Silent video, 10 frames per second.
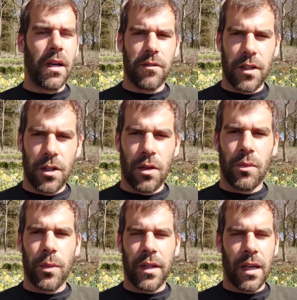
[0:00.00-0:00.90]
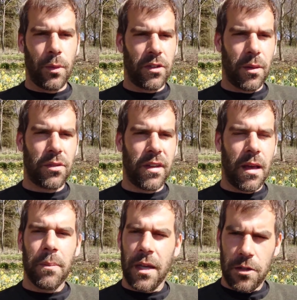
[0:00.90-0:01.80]
my video, when I was
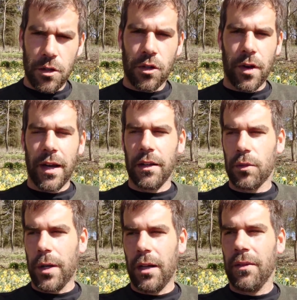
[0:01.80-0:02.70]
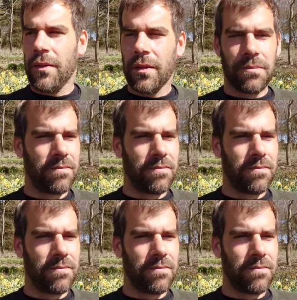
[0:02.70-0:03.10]
upset, made you cry as well.